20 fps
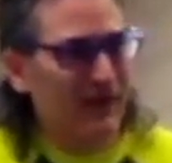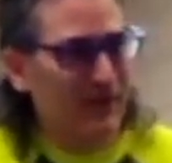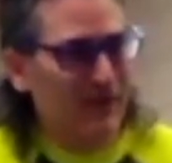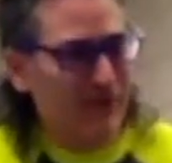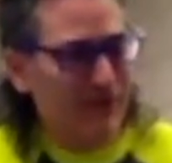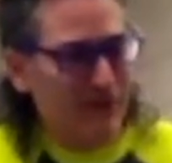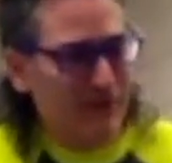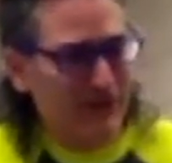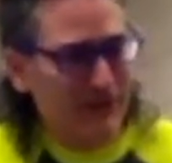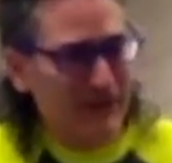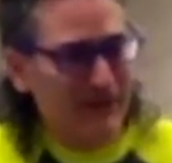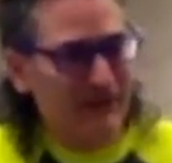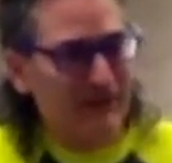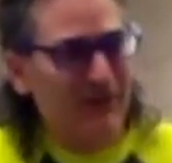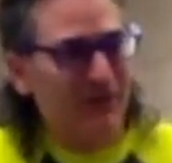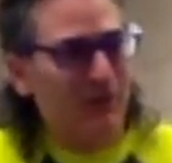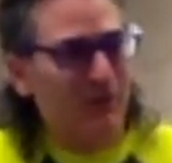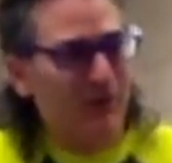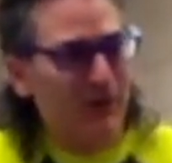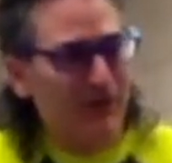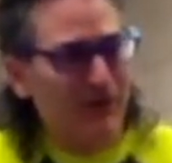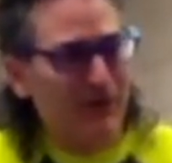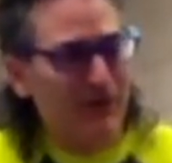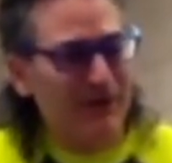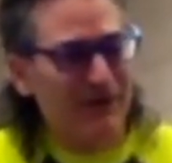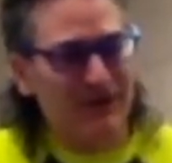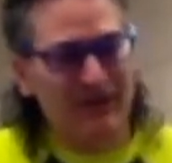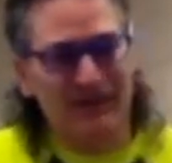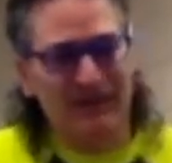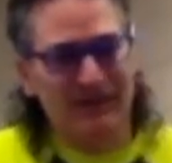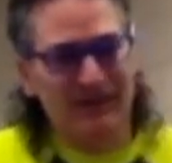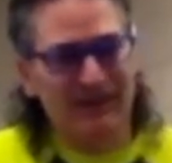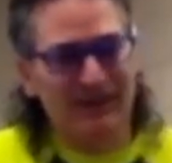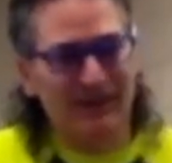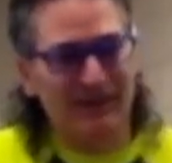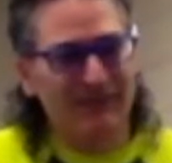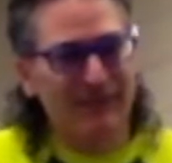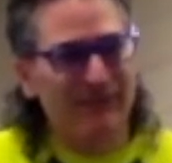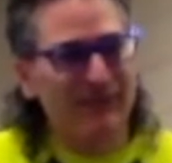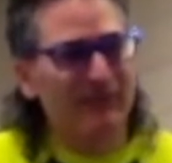A 30, 130,
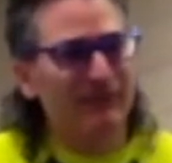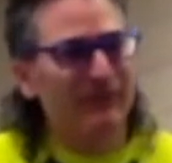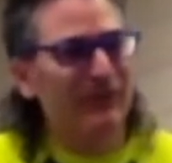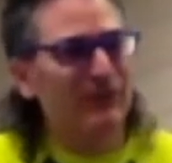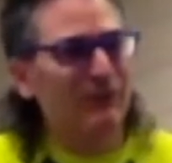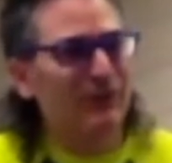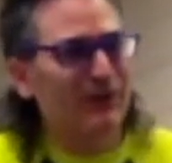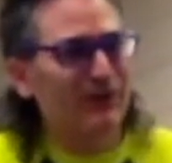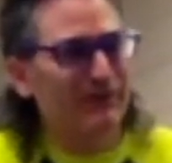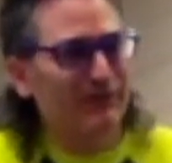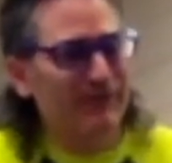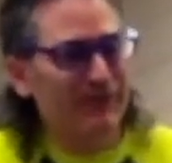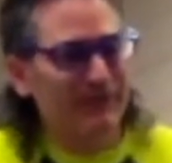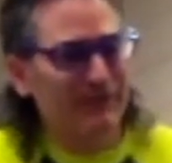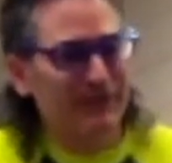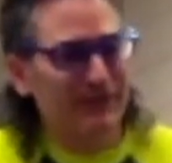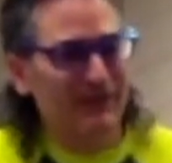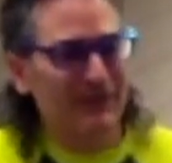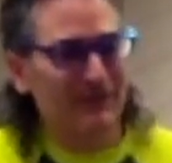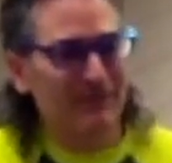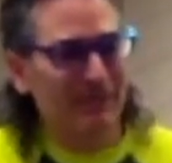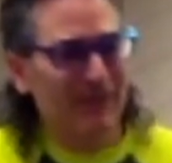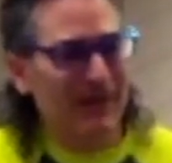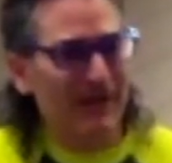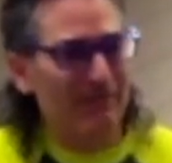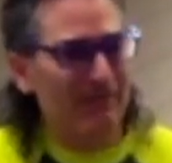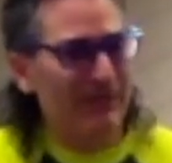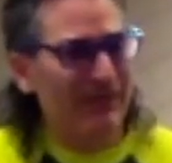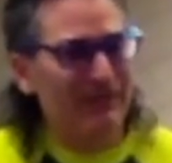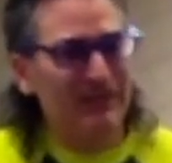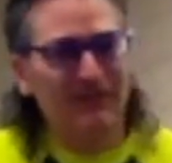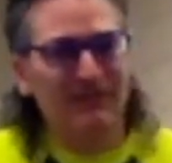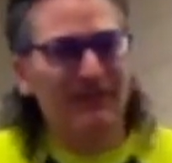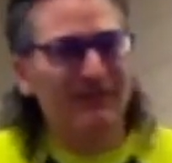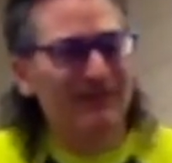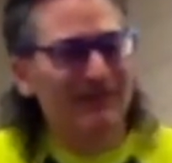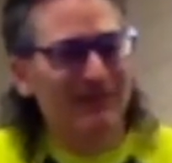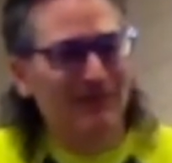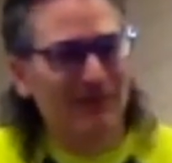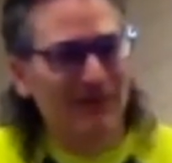a 50, 150. In my opinion,
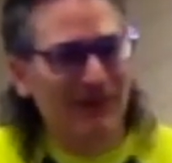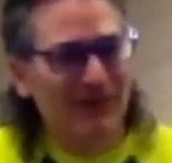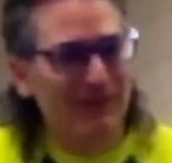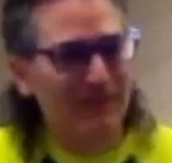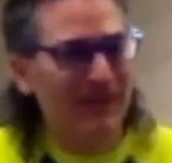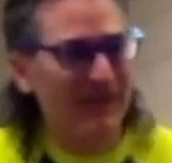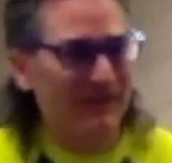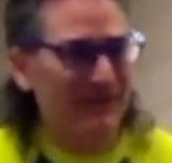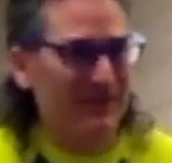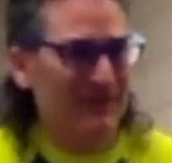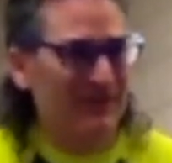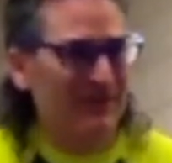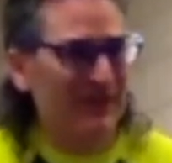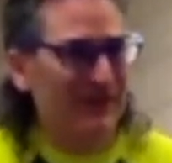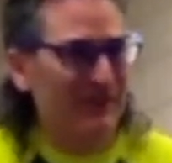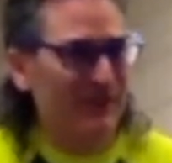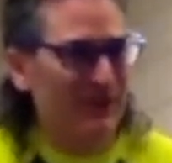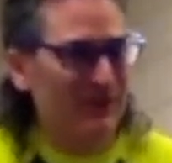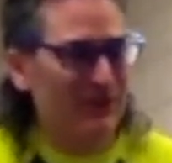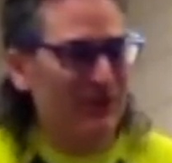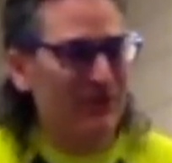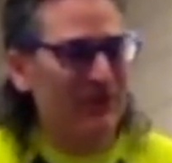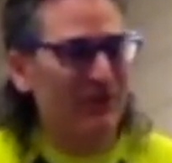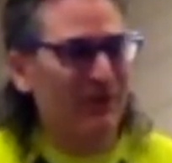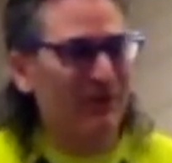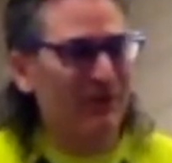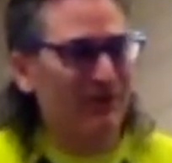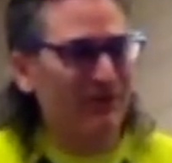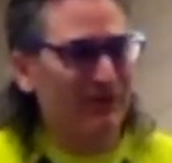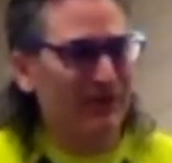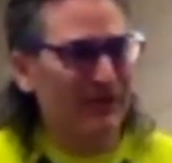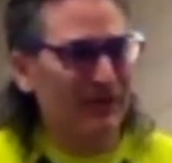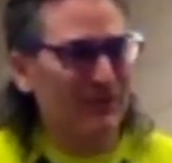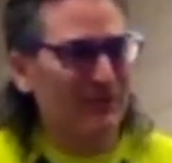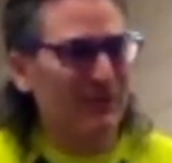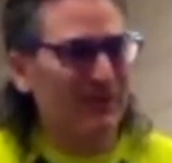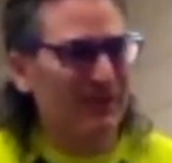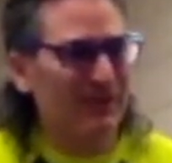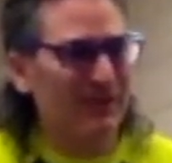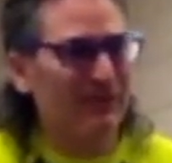they're all about the same once you go over an
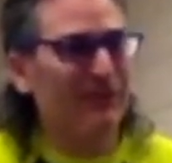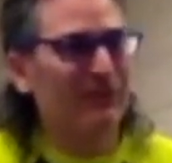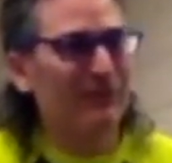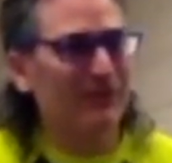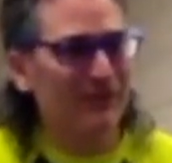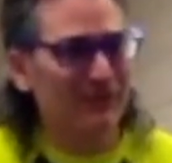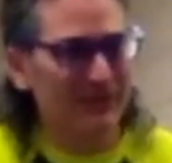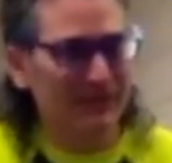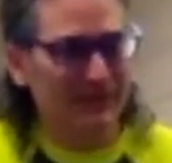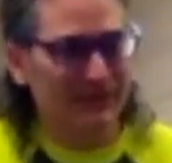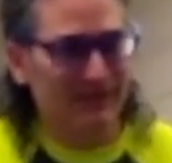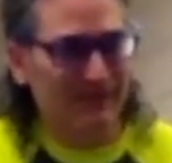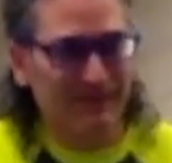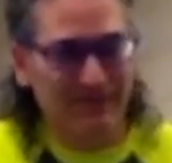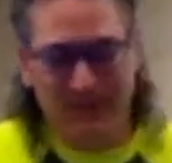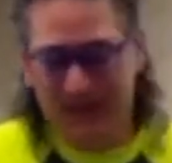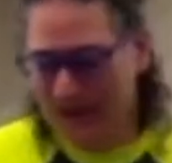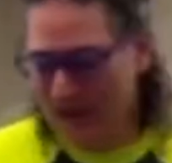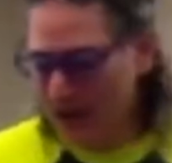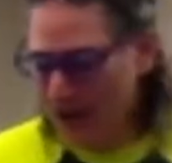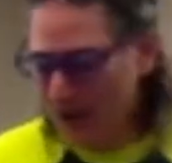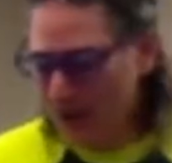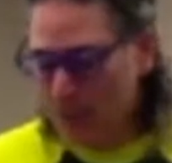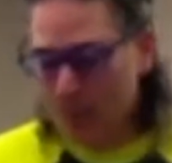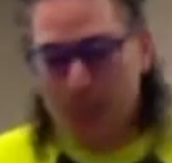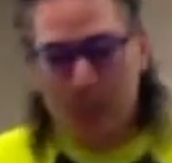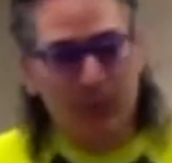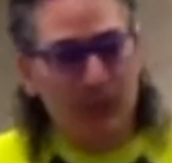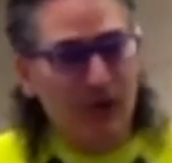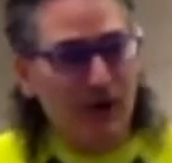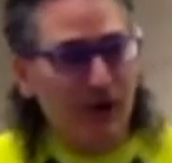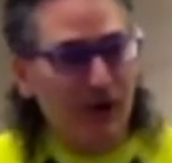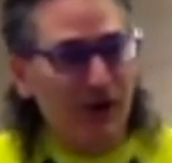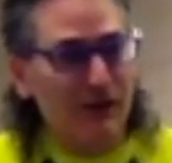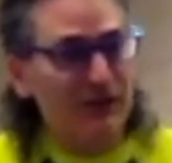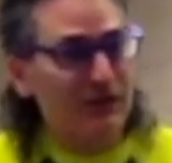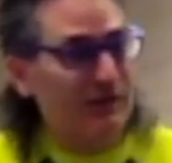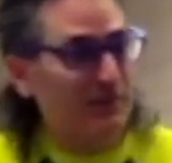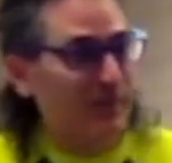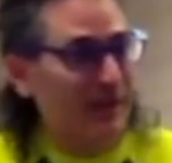SPF 30.
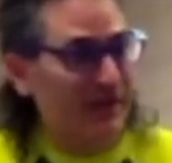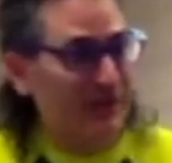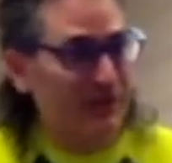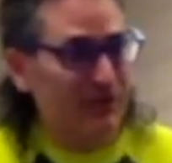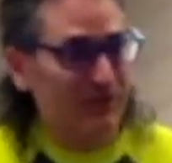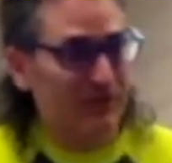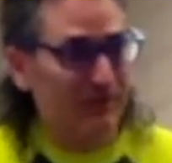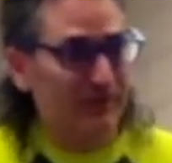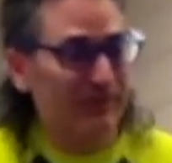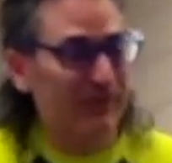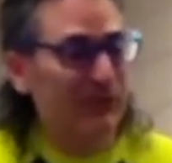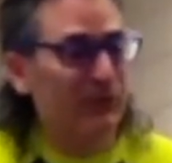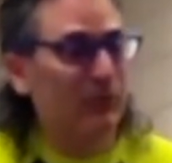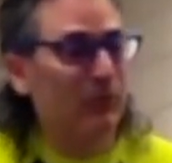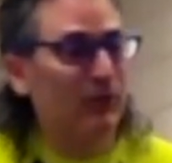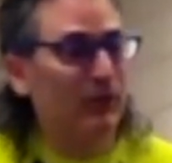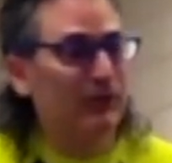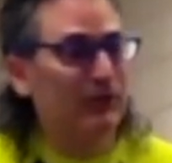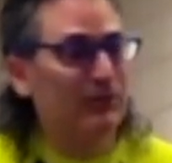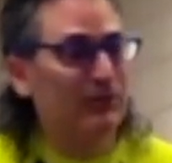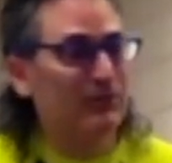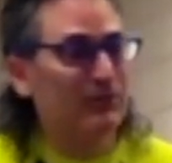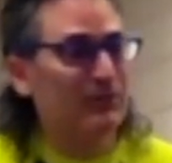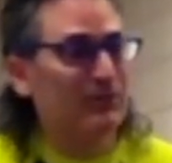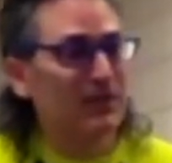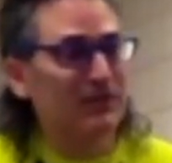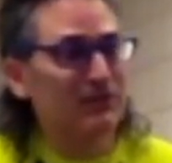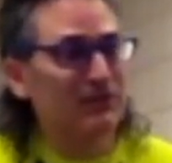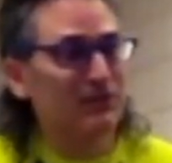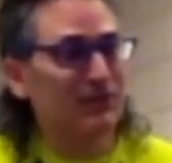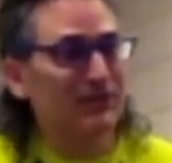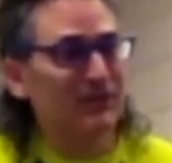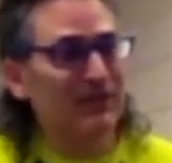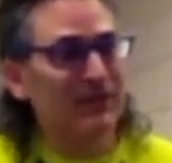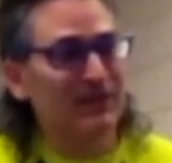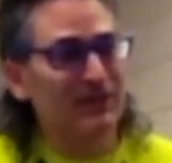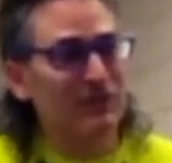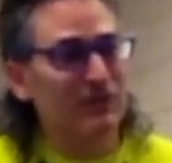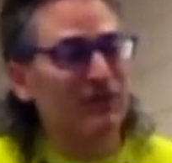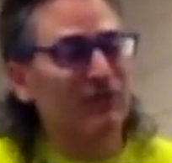Broad spectrum. You want to use sunscreen that
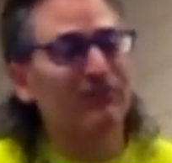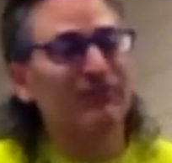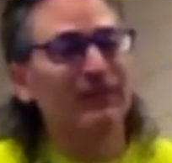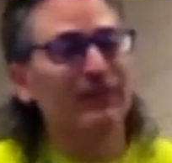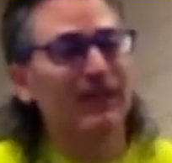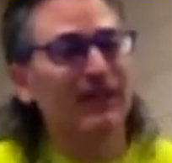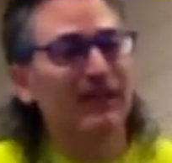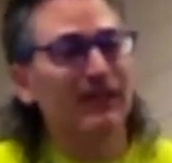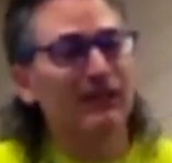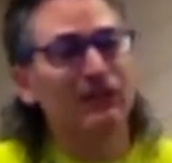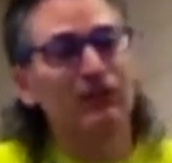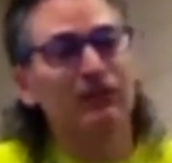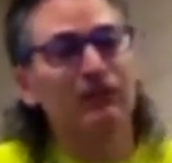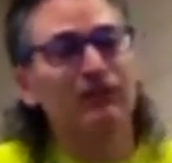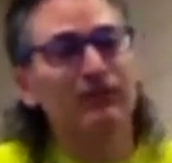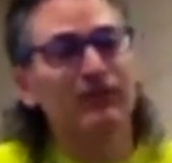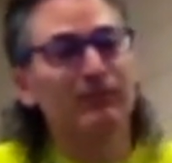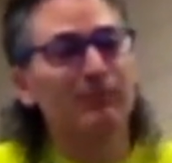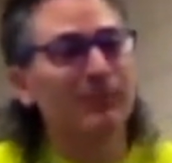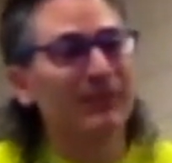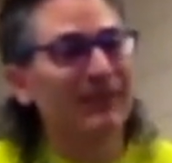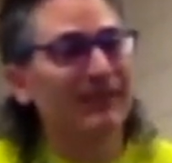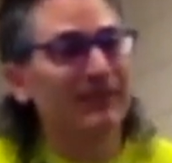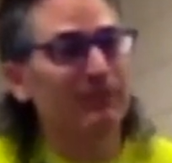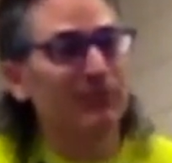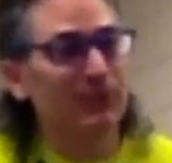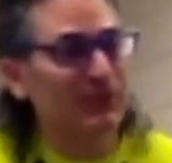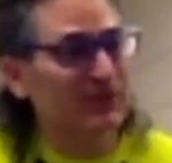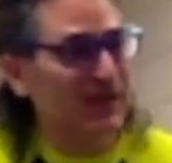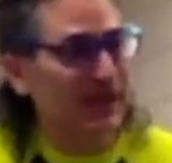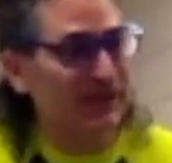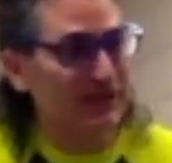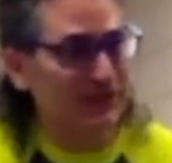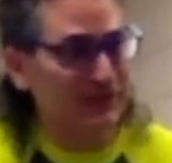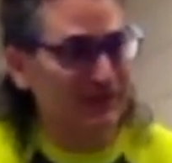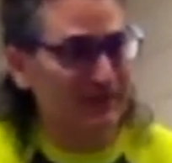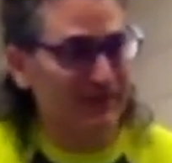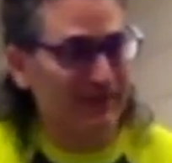has UVA and UVB protection.